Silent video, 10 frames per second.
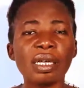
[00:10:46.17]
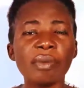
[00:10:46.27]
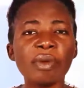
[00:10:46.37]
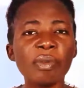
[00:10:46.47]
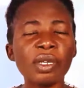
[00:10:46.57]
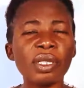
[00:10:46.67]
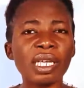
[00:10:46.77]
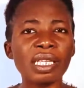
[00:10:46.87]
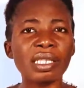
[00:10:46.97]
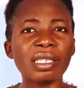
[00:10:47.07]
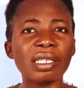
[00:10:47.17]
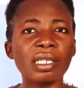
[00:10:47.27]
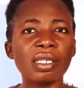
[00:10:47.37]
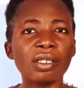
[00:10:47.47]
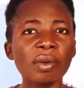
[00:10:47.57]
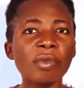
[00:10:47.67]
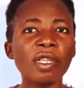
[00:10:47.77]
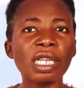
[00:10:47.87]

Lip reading: maybe that something